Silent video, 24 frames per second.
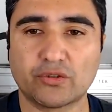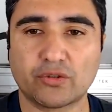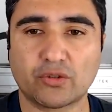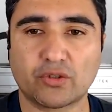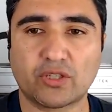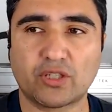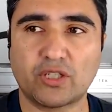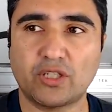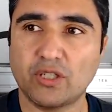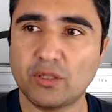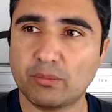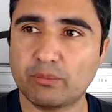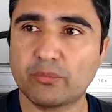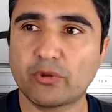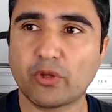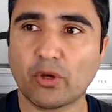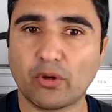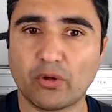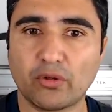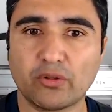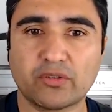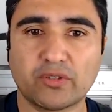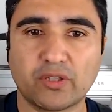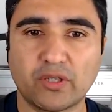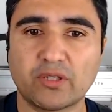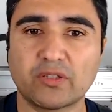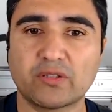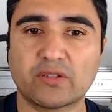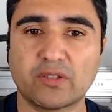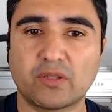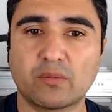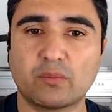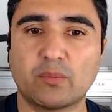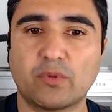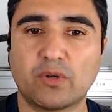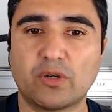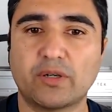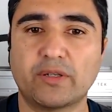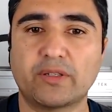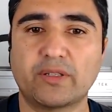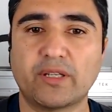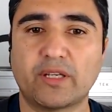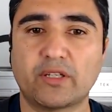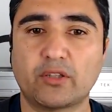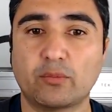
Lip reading: So keep those things in mind,